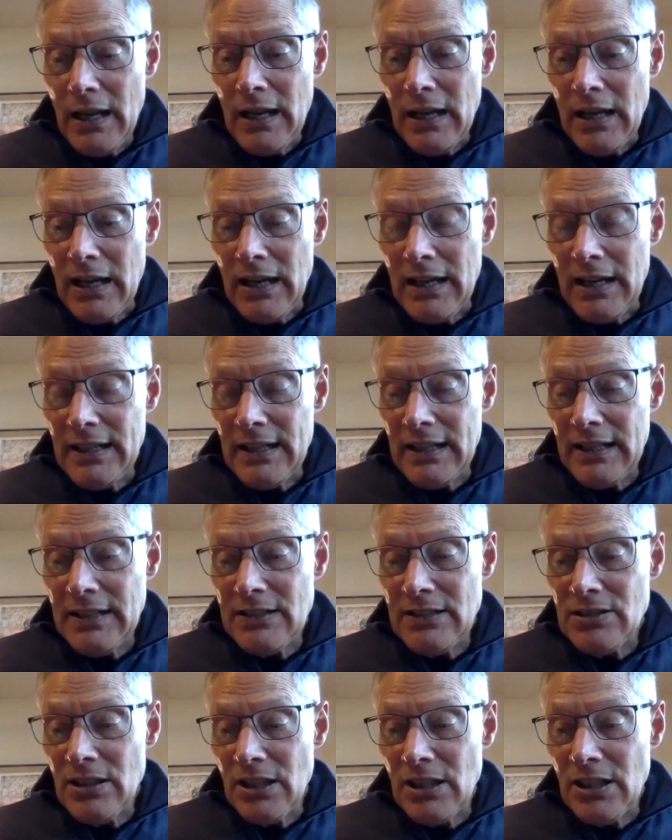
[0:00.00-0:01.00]
And I could
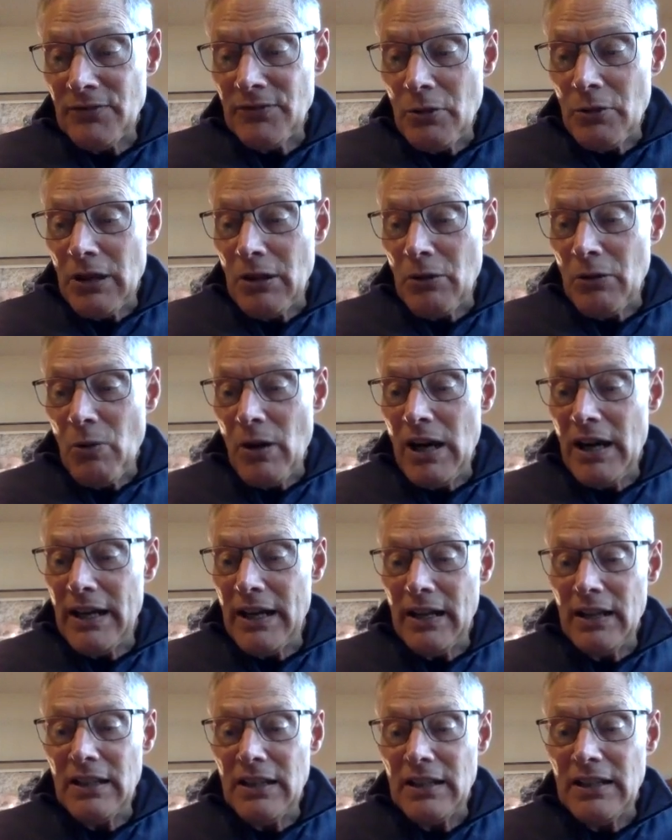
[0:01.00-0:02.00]
talk for quite a
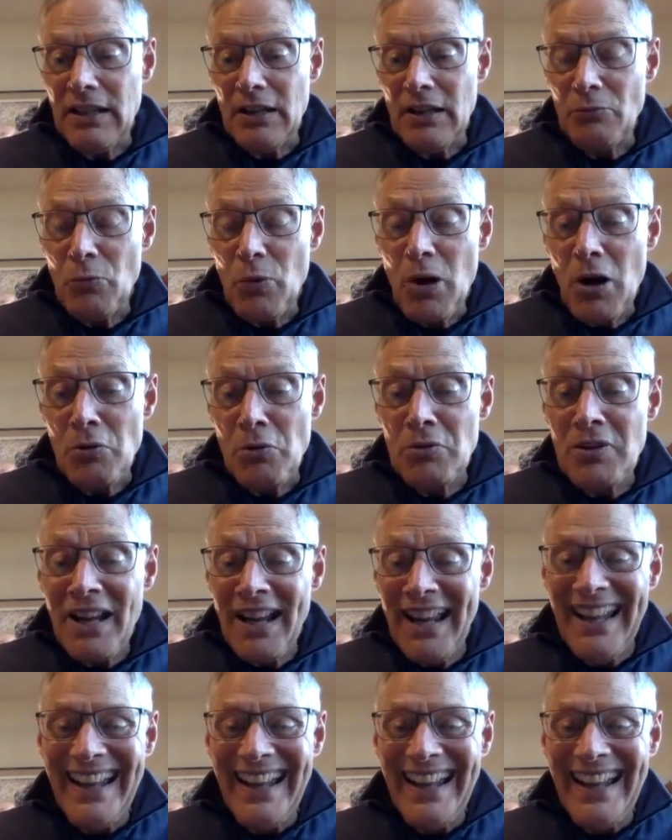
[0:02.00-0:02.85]
while and won't